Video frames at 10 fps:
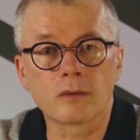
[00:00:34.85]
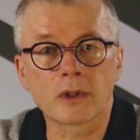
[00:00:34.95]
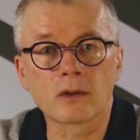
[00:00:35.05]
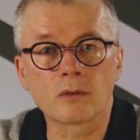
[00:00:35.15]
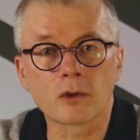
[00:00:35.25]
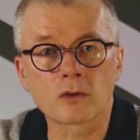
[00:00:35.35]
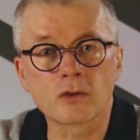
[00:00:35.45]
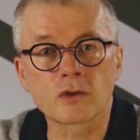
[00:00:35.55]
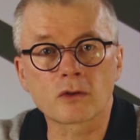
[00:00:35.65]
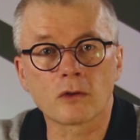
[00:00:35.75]
you want to
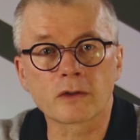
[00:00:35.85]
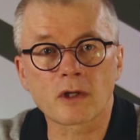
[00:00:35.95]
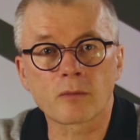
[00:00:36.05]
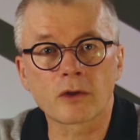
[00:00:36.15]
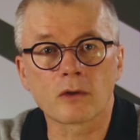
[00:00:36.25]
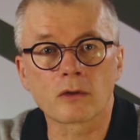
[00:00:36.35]
install something